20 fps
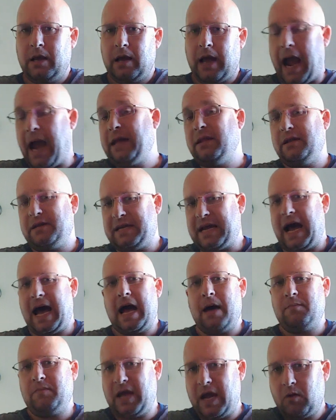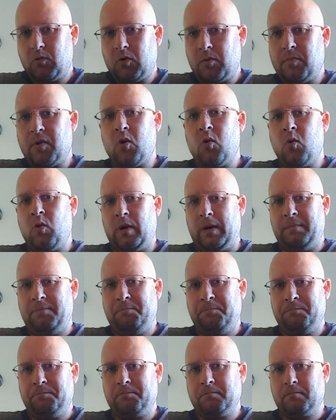at the time they were born,
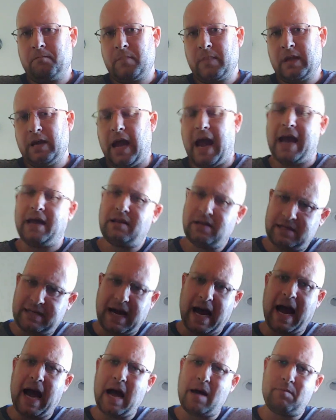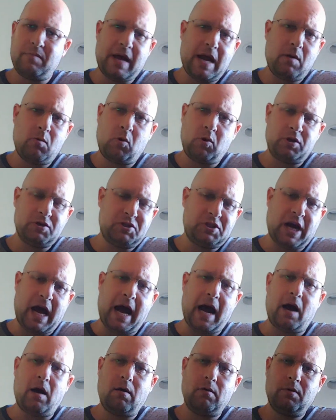at the time they were a
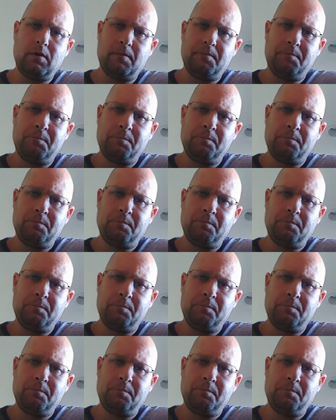child,